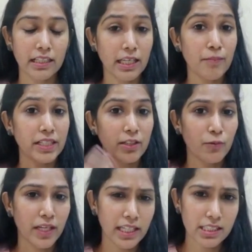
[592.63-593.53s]
came under
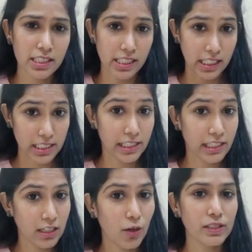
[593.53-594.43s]
various change.
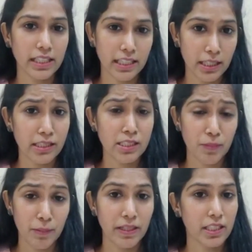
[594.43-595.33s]
Until now, these
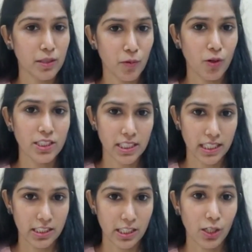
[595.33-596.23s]
people keep on
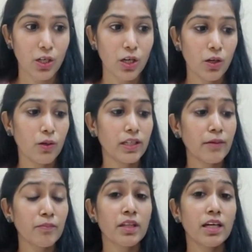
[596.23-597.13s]
changing.
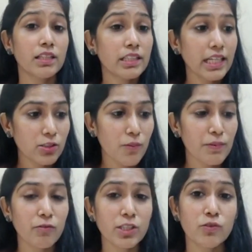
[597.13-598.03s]
Okay. The next
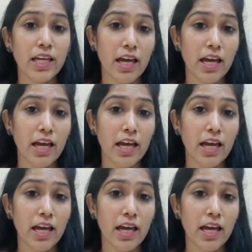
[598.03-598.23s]
topic which we